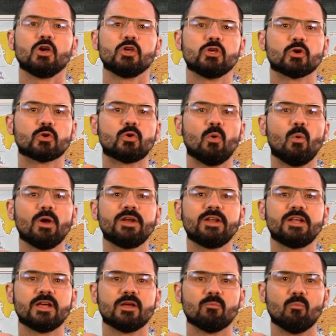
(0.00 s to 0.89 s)
You're going
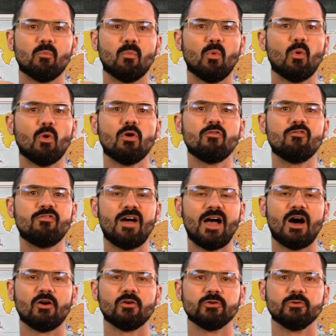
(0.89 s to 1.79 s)
to get more
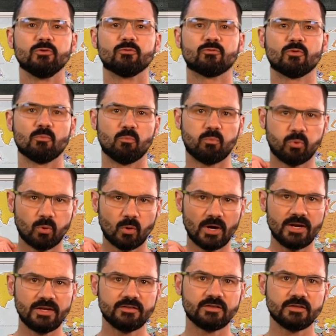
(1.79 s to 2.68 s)
value from
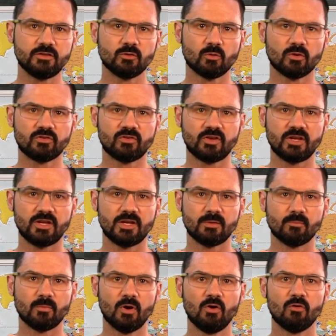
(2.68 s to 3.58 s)
praising your
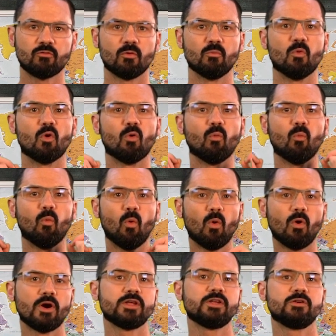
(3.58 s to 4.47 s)
team, from
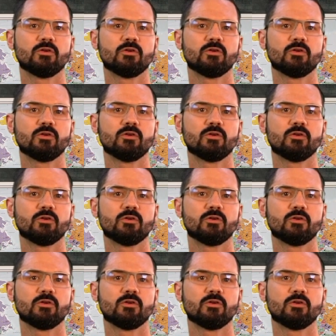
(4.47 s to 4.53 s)
rewarding